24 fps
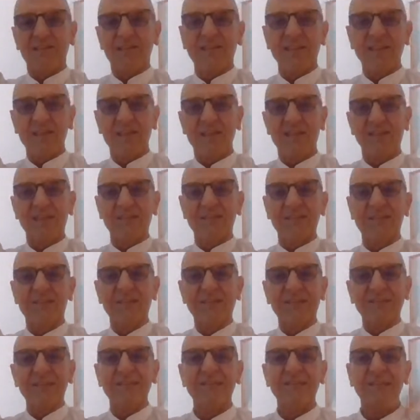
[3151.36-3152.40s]
The
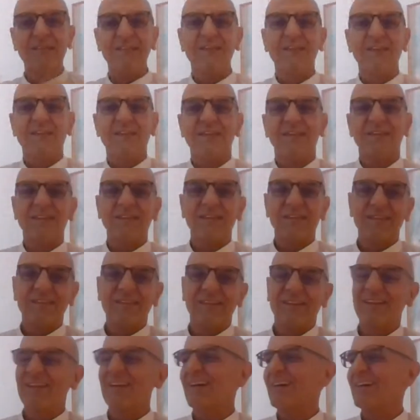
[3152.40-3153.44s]

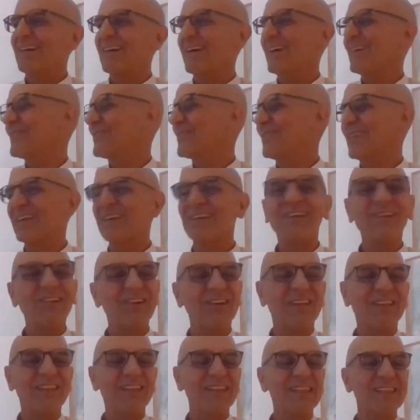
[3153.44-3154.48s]

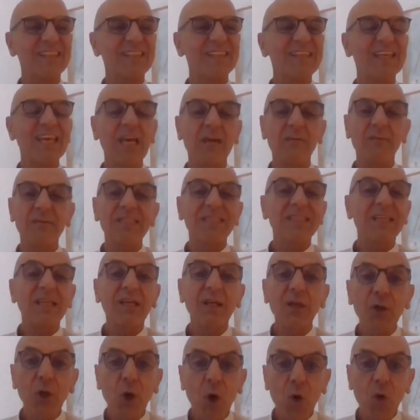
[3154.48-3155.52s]
God, it escaped.
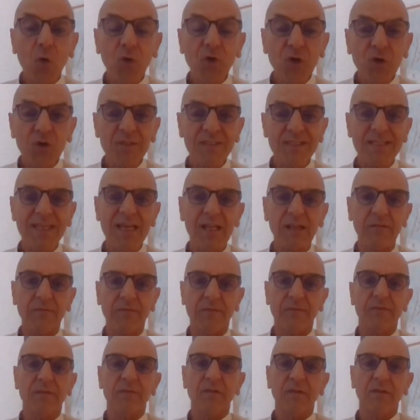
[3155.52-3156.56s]
Know yourself.
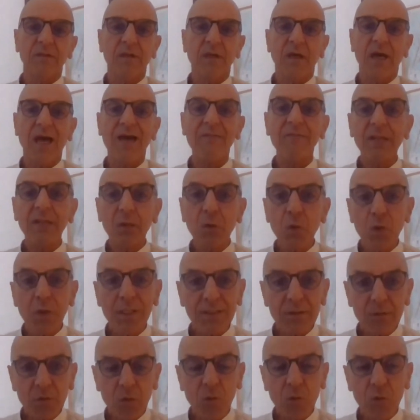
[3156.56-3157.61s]
Have a look
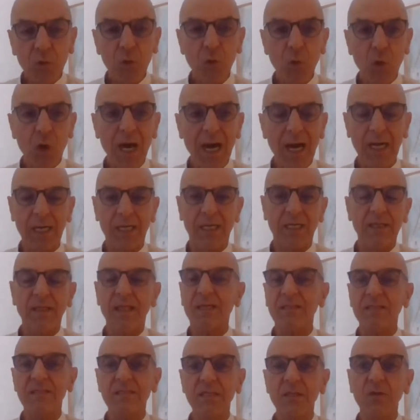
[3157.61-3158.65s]
at who you are.
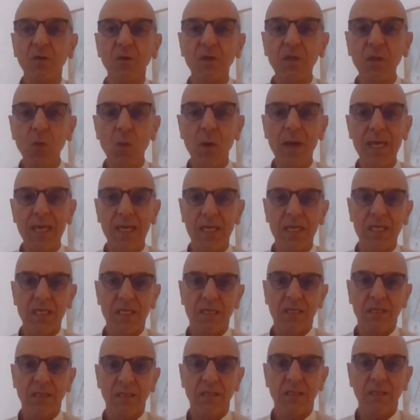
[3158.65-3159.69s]
That's the only way.
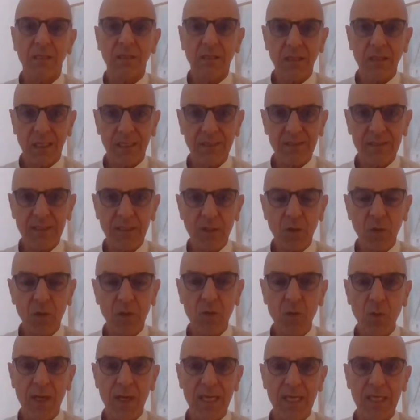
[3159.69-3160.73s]
That's the only
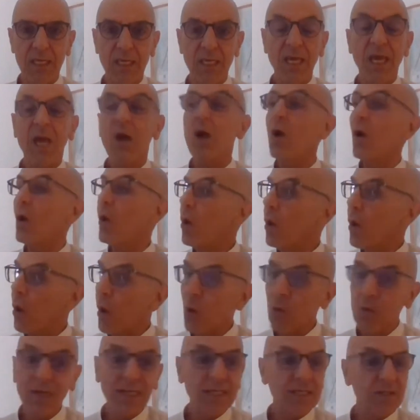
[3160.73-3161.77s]
way.
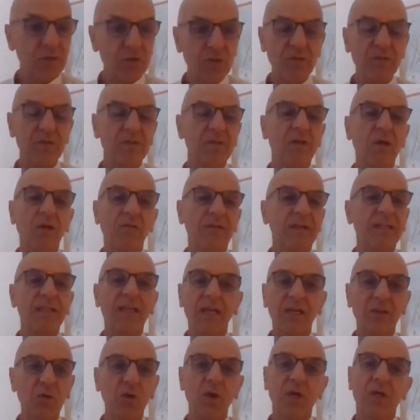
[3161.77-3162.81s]
Only to discover
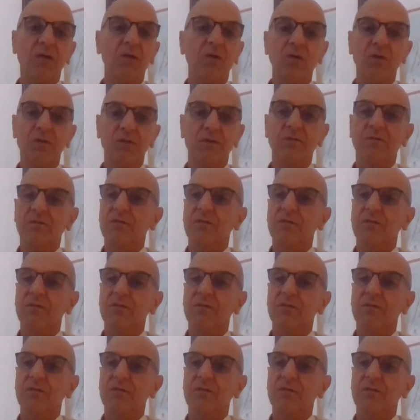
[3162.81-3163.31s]
that you are not